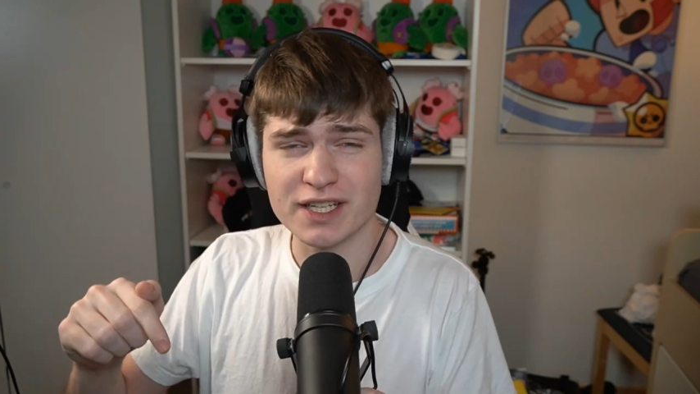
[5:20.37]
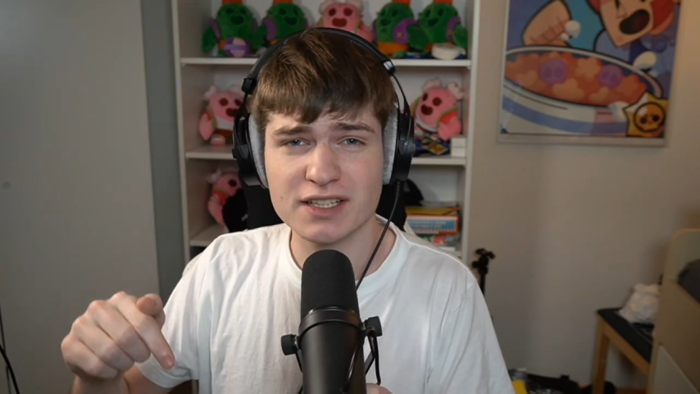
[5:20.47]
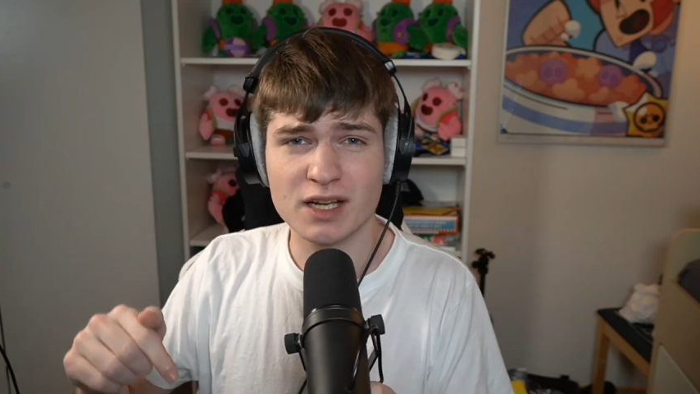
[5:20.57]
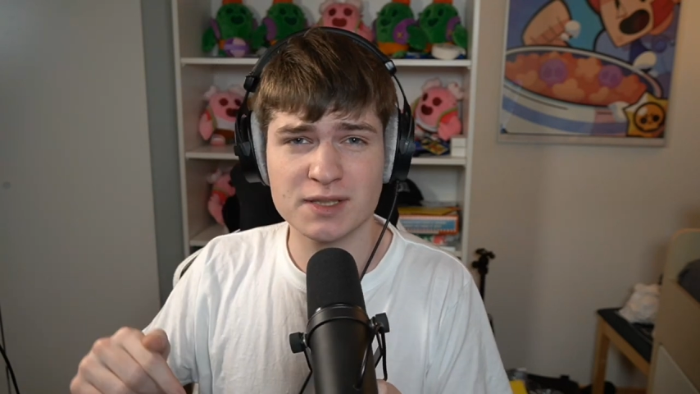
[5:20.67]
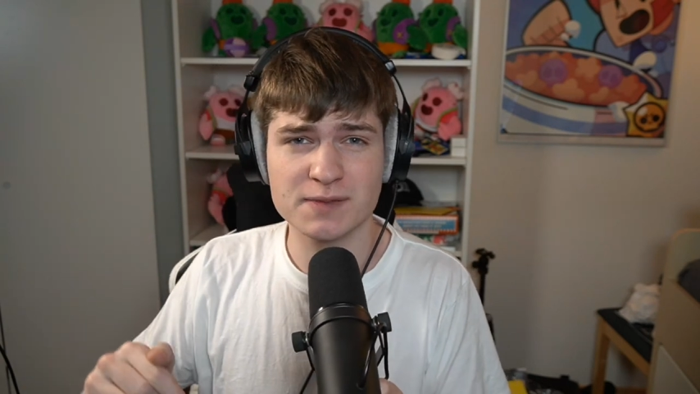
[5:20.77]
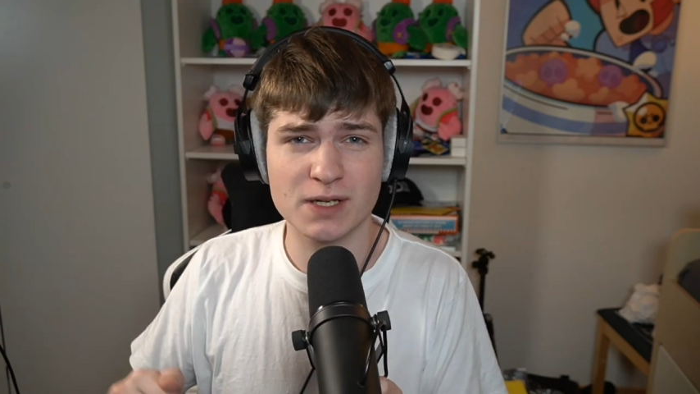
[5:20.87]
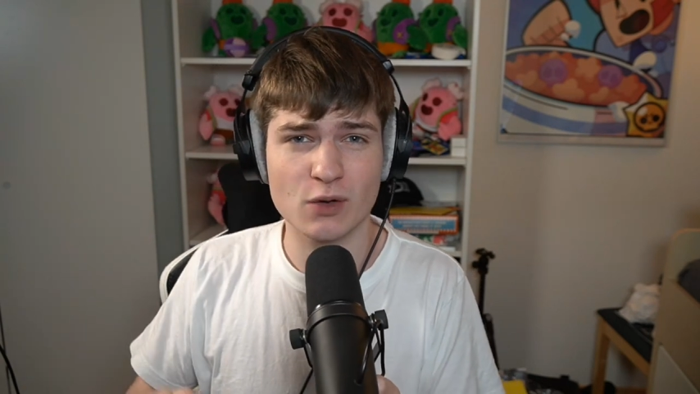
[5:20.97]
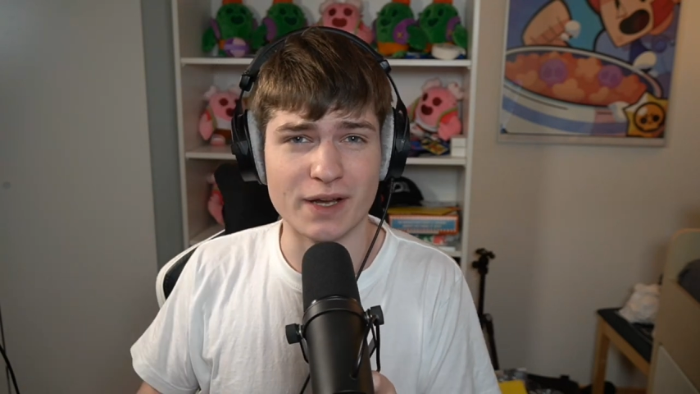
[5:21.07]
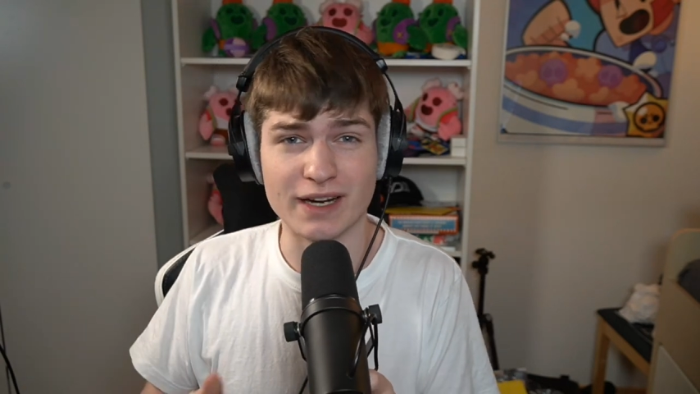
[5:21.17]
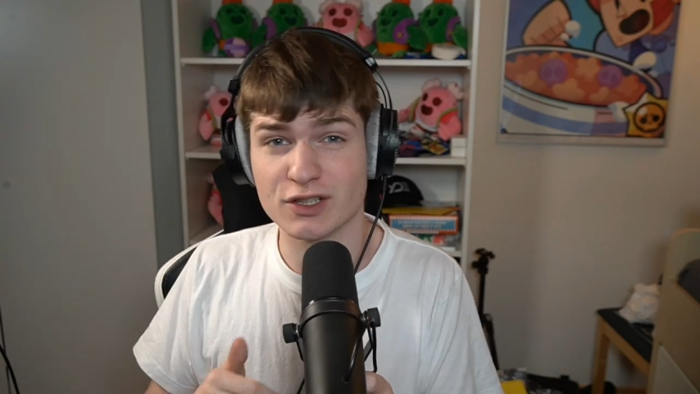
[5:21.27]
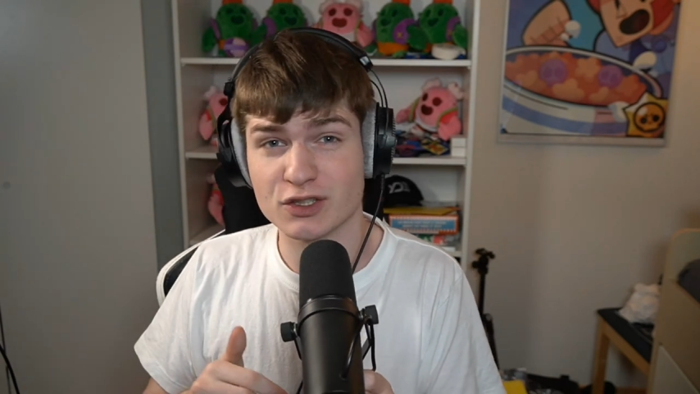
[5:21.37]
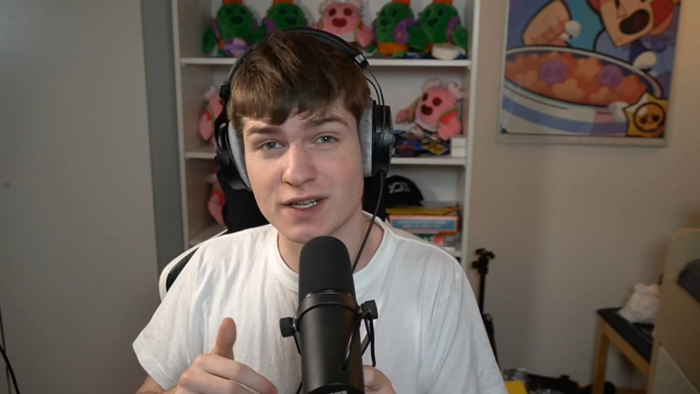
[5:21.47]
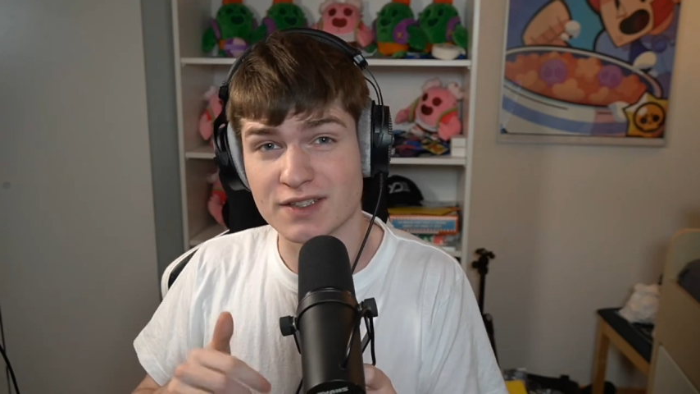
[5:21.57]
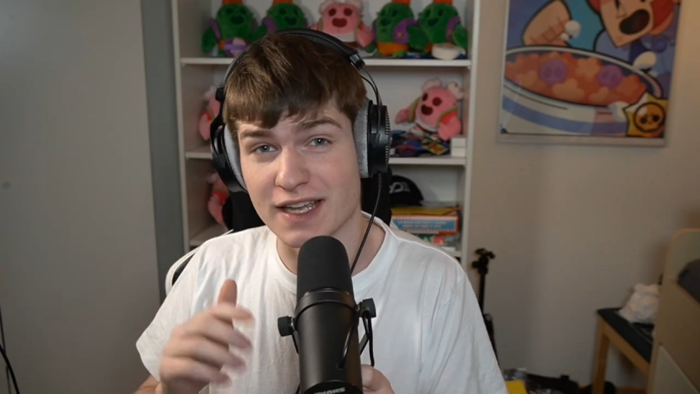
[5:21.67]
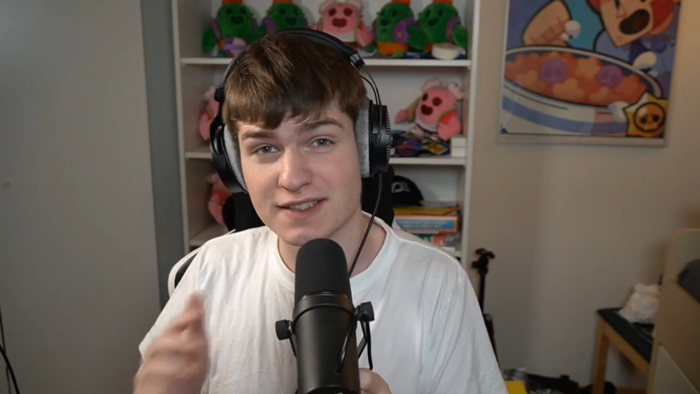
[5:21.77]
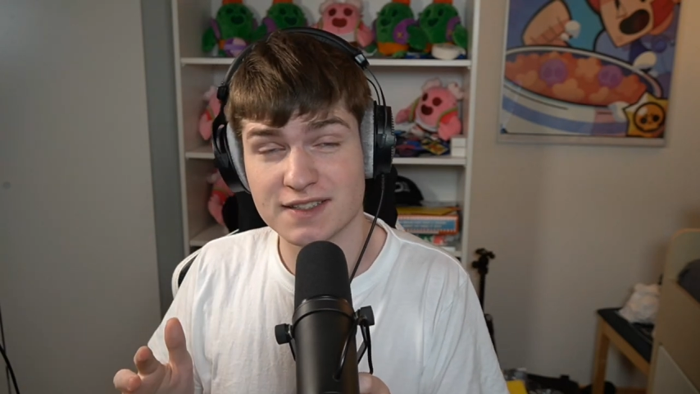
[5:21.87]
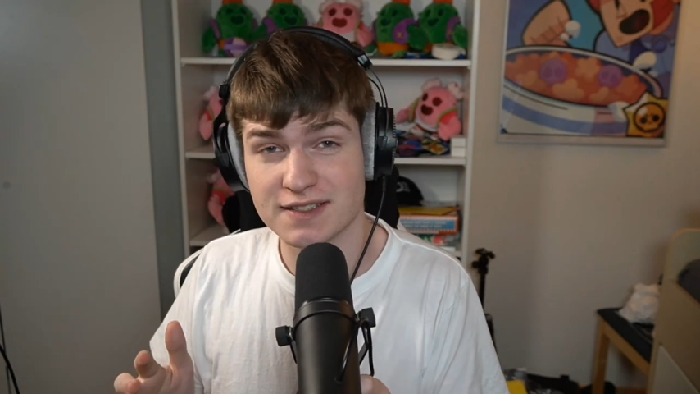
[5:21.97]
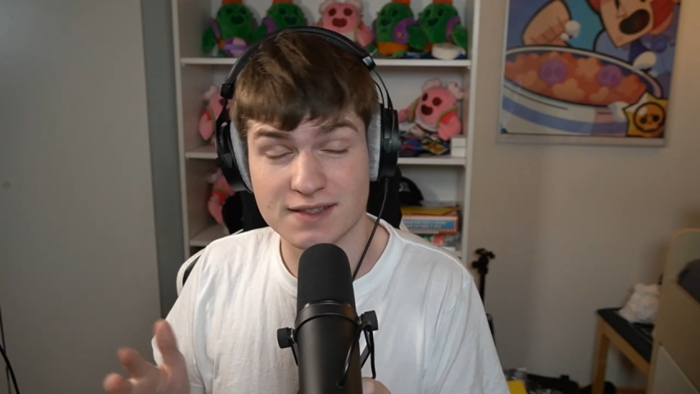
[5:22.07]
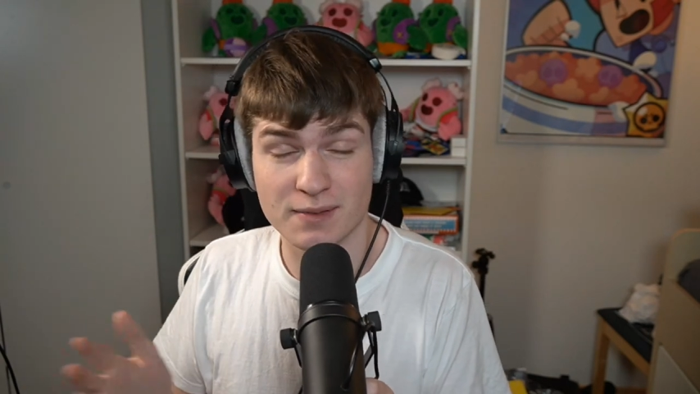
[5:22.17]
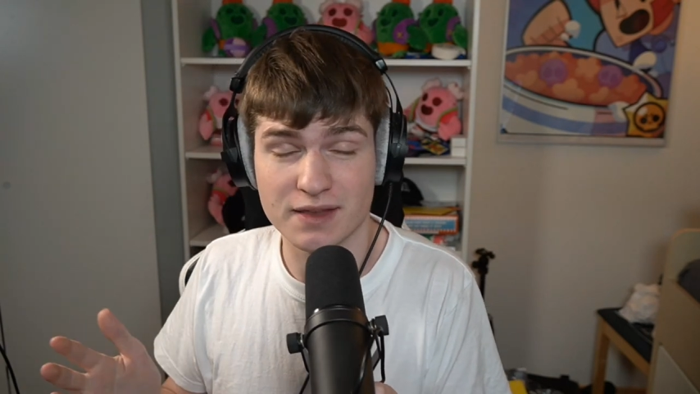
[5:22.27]
in the comments below and I'll try to answer
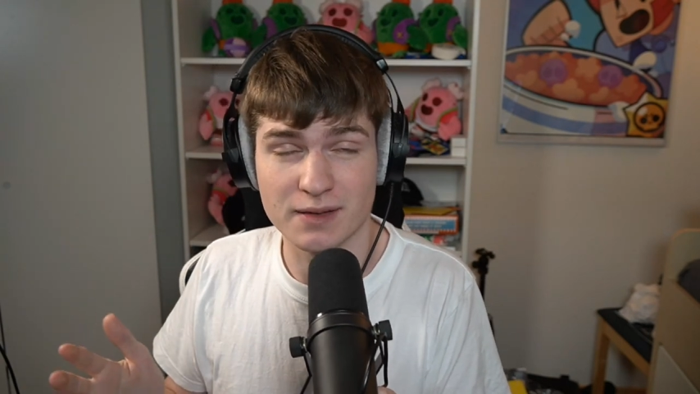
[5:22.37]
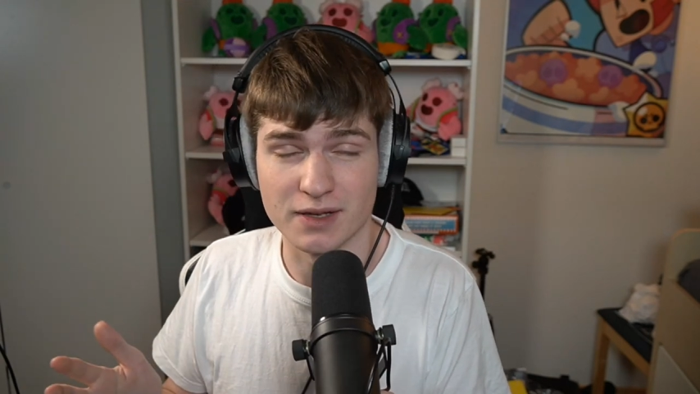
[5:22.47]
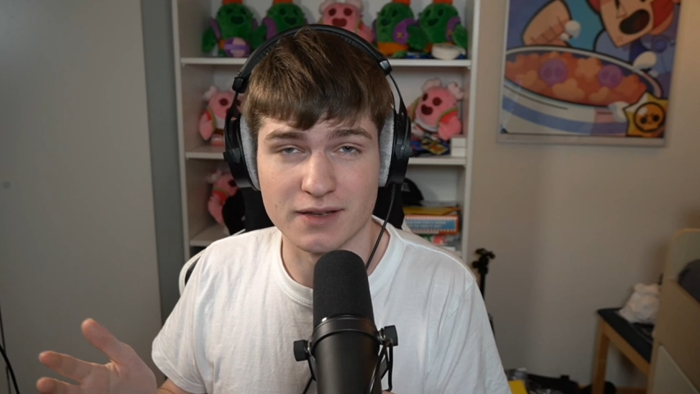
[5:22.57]
some of them